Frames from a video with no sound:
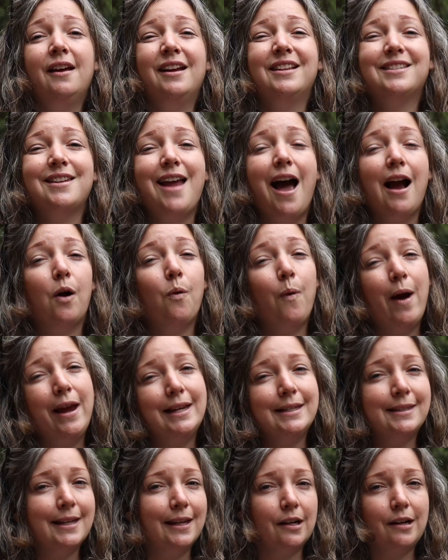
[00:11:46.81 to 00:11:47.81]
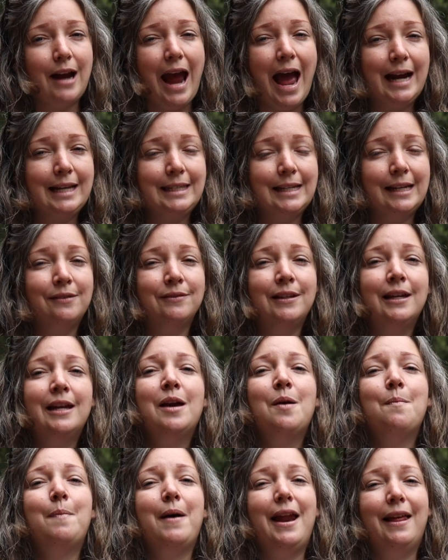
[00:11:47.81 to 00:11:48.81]
It's not quite as interactive,
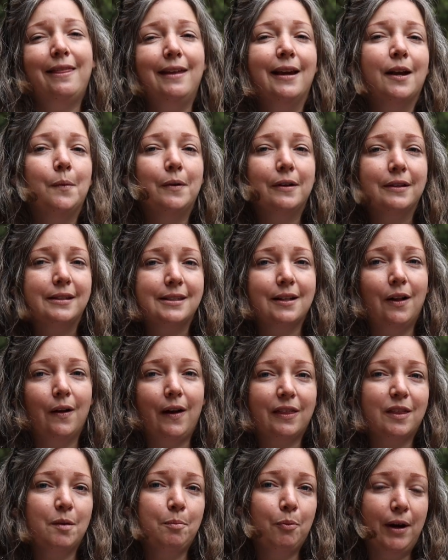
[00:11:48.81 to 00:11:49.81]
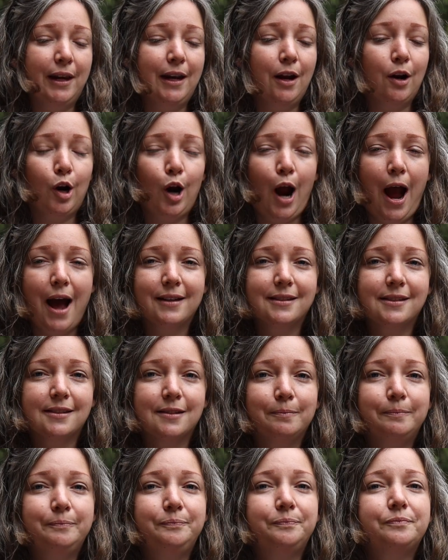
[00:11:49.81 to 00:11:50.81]
but I think it will still get the point across.